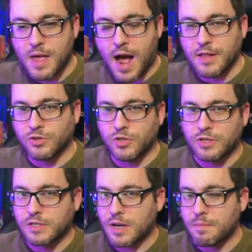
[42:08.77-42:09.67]
I
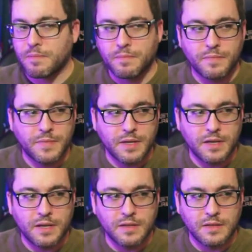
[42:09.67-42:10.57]
looked up
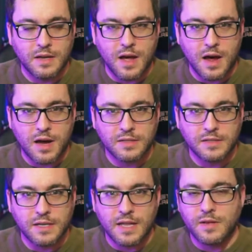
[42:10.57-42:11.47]
the the
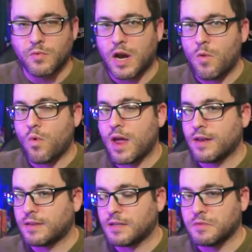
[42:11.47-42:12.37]
cost, and then when I
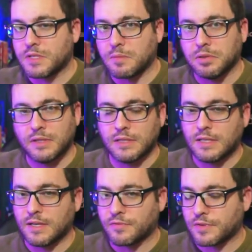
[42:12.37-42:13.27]
went, it was completely
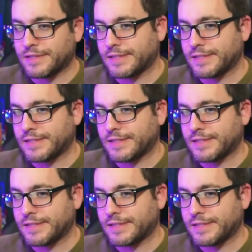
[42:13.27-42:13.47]
different.